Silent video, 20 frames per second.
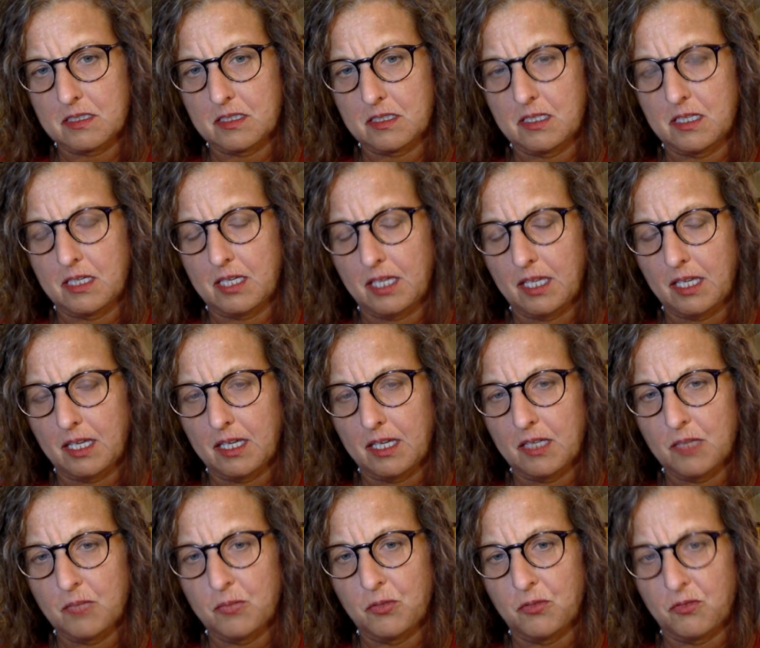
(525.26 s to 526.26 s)

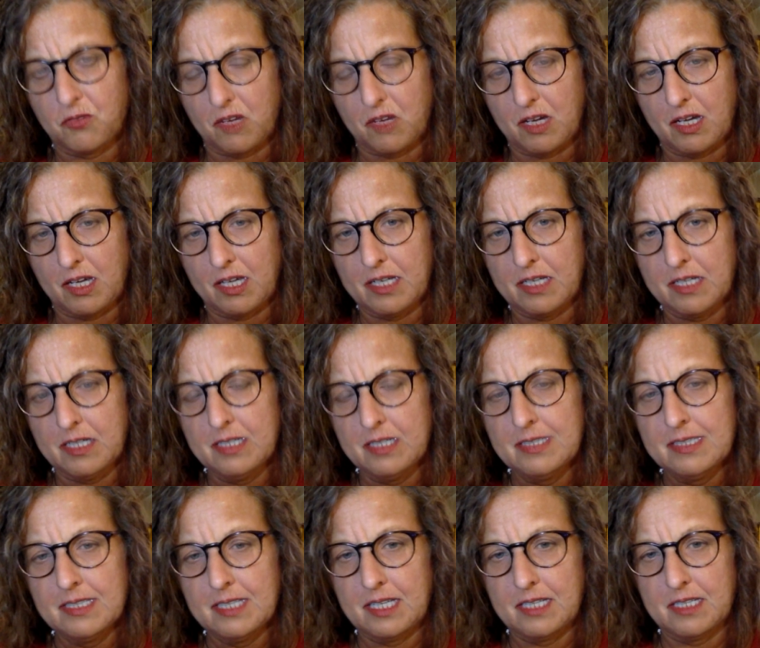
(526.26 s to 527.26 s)
can provide
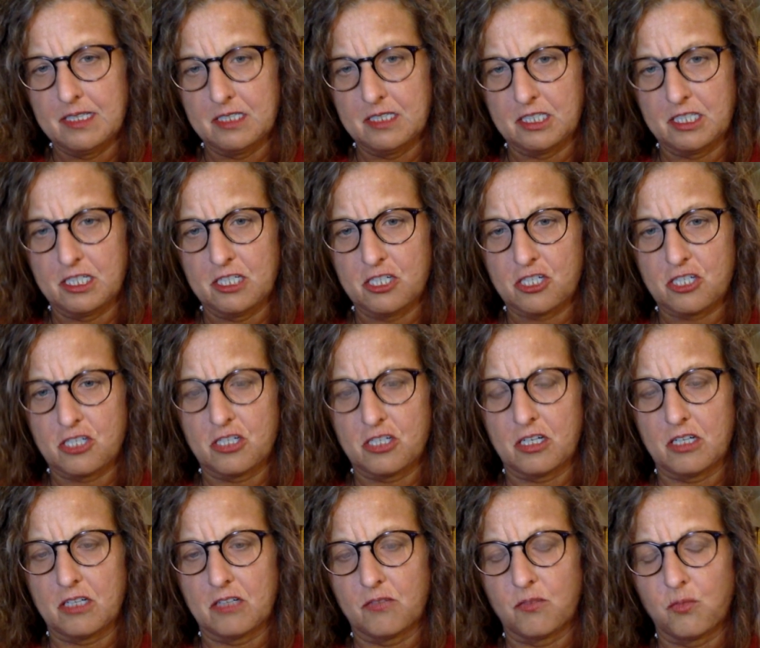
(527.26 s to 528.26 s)
an indication
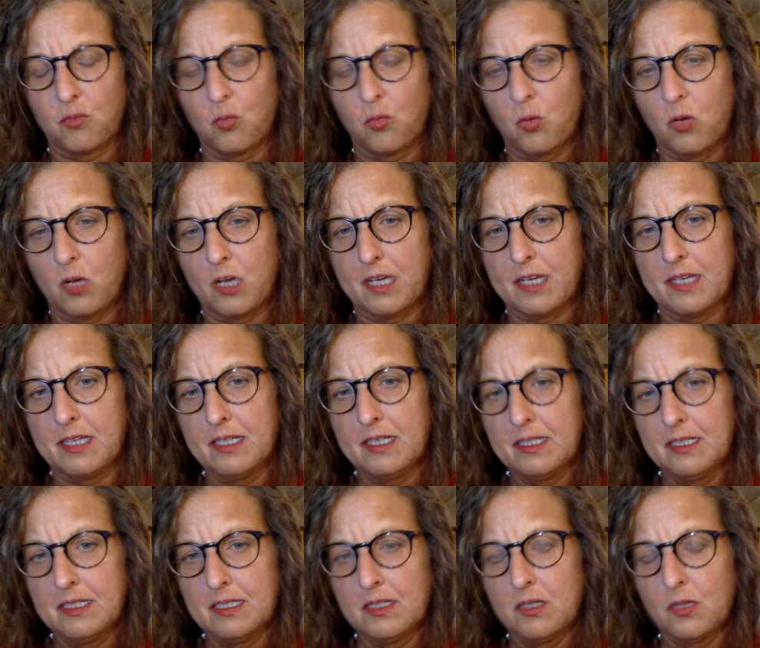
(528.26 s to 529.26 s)
of what
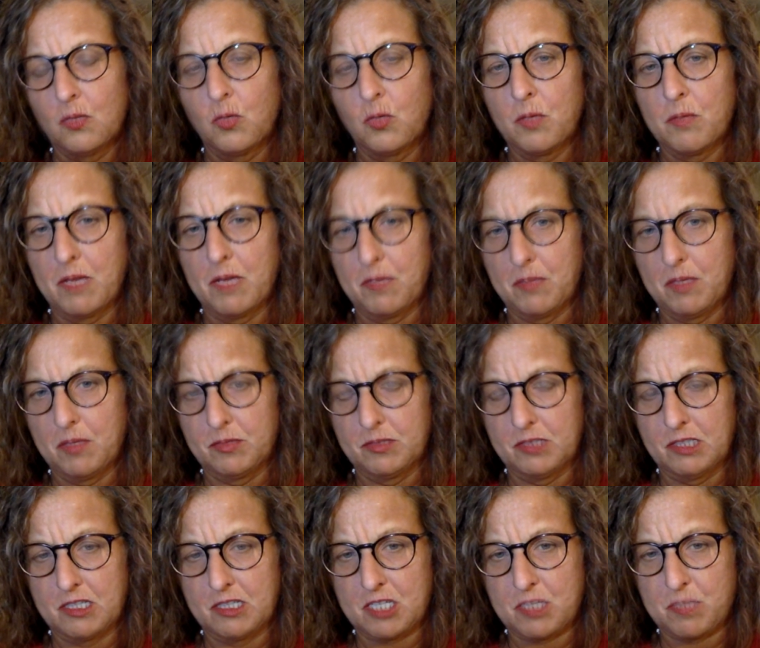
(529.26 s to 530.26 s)
we might be able
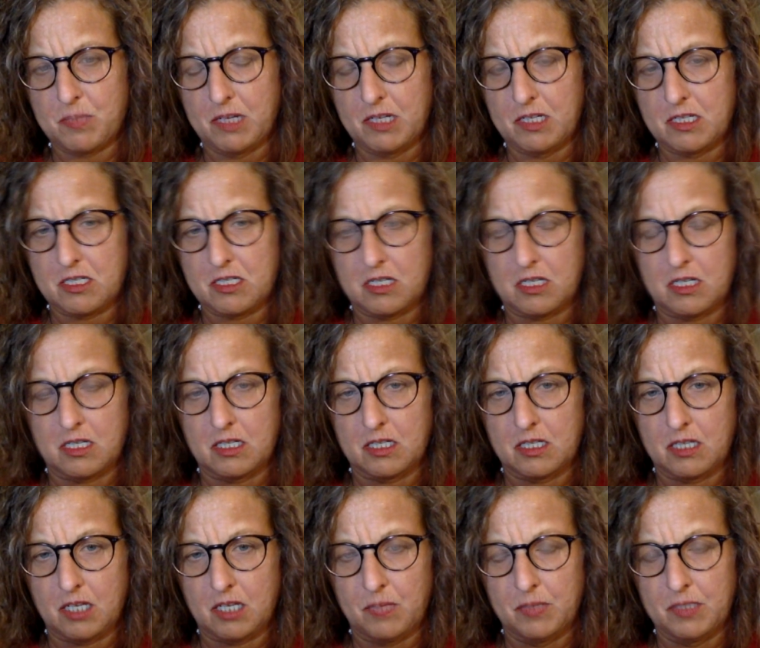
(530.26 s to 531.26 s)
to expect
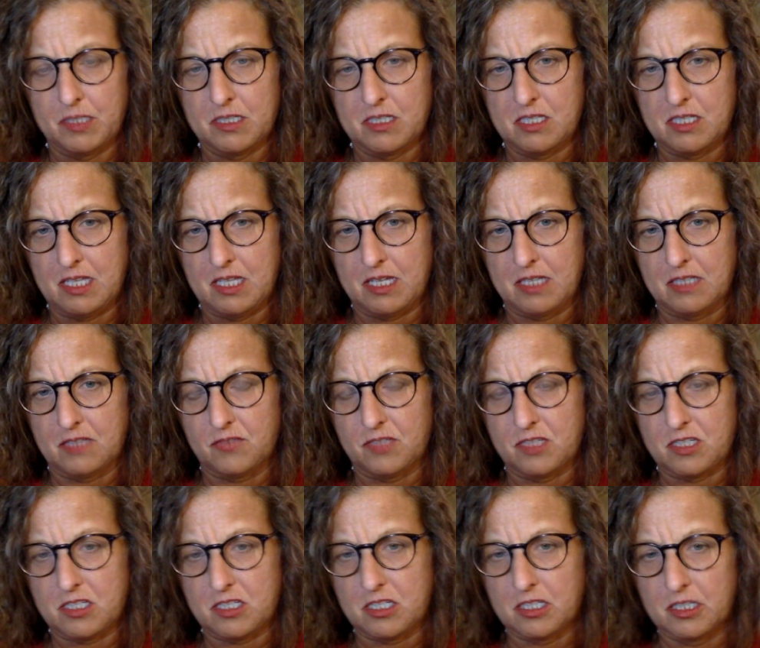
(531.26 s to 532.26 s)
coming into the end of
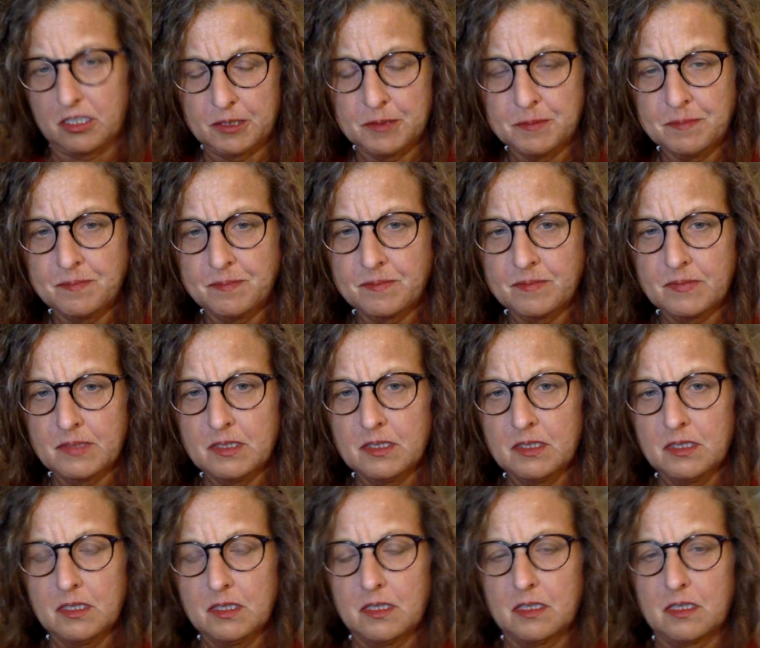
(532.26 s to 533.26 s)
this year.
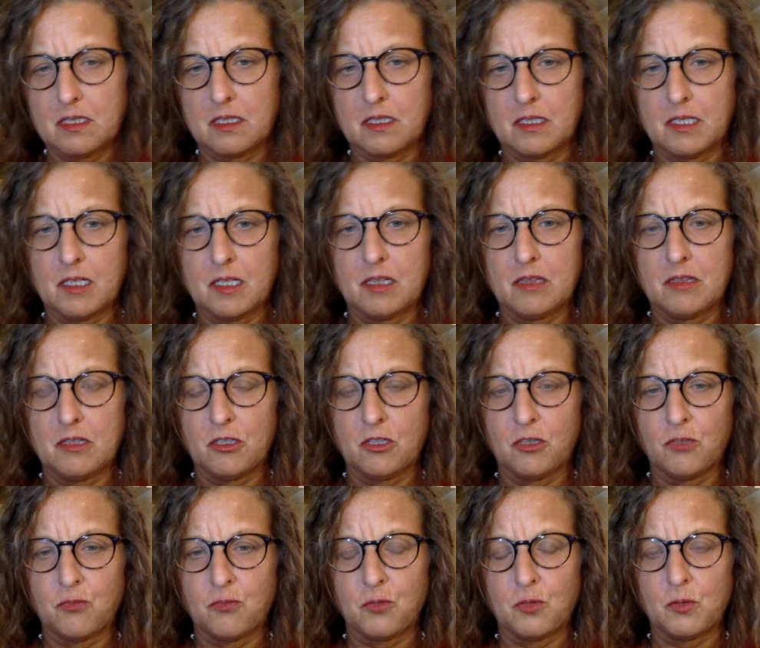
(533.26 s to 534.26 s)

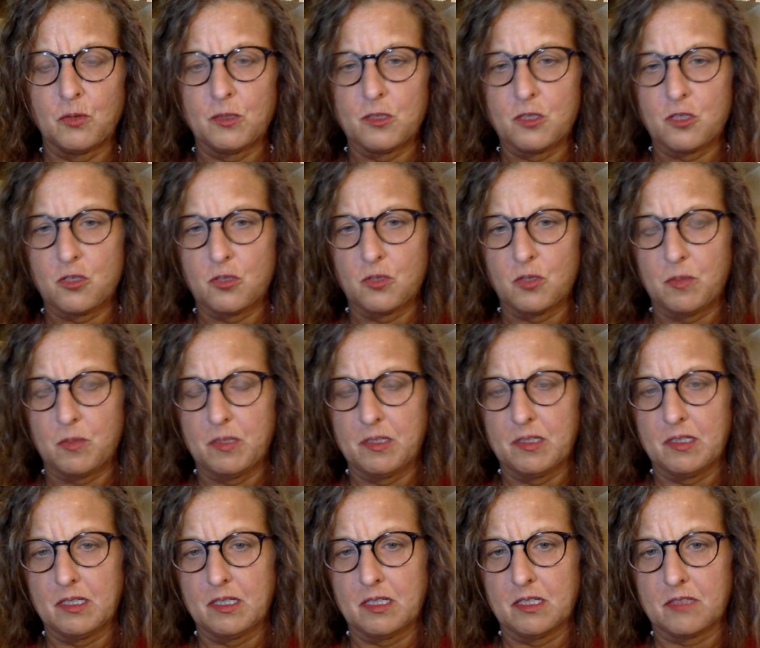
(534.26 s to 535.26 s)
Looking forward to the
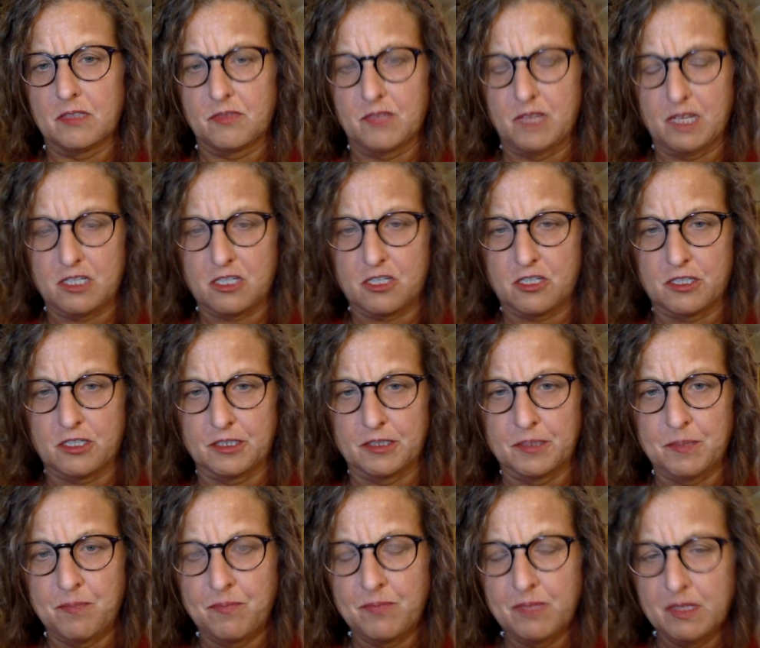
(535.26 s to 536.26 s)
beginning of next
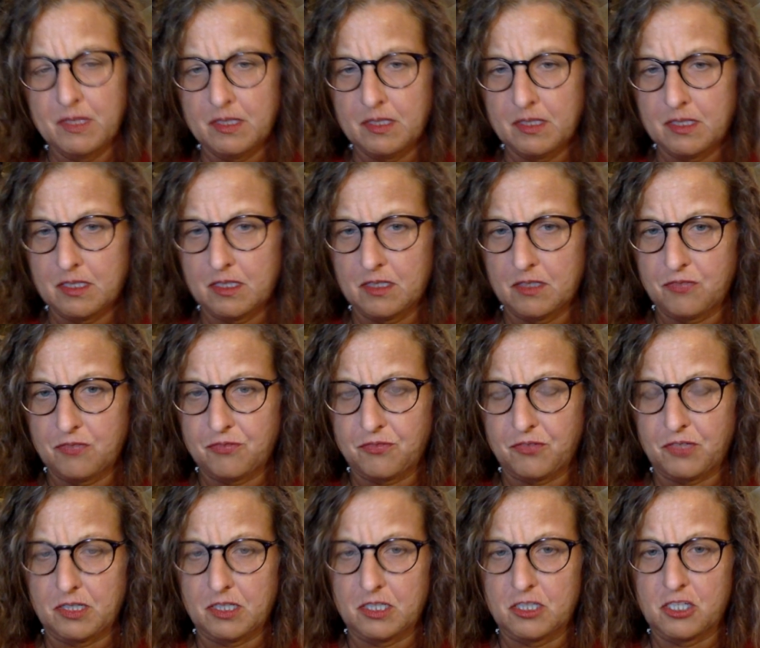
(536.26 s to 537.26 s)
year, if
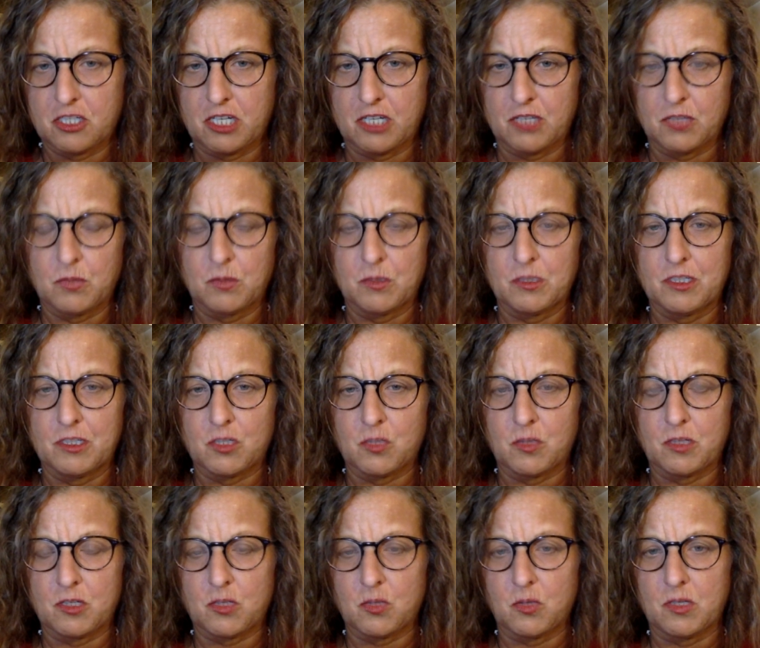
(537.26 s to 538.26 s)
January
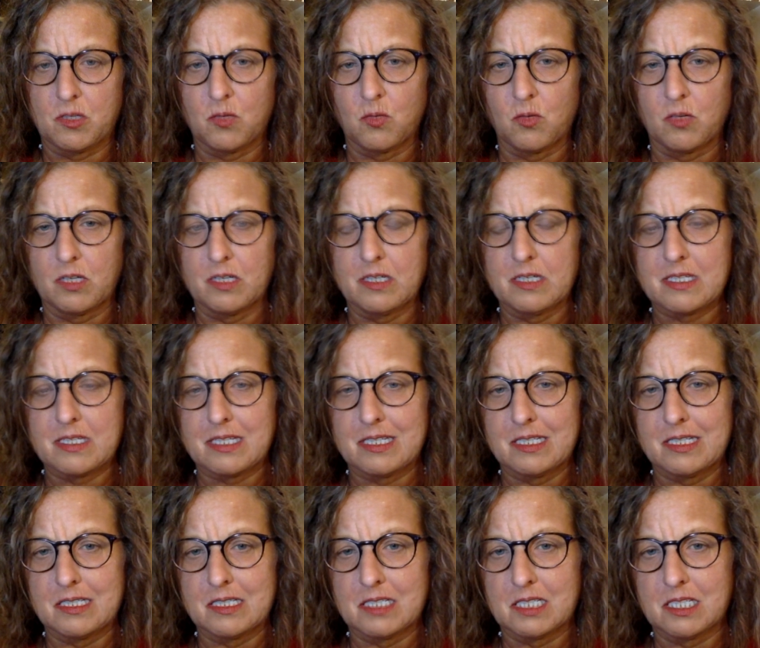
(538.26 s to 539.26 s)
2021 is
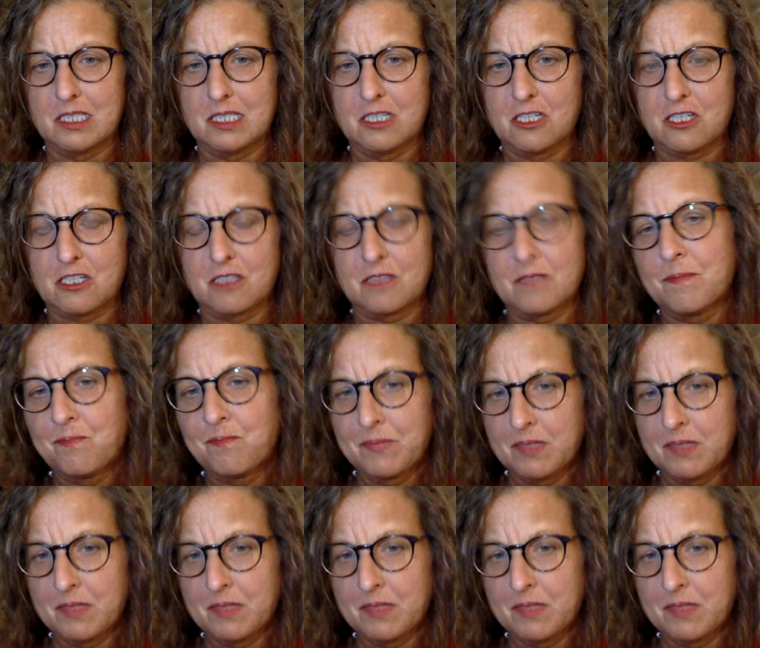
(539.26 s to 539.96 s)
any indication.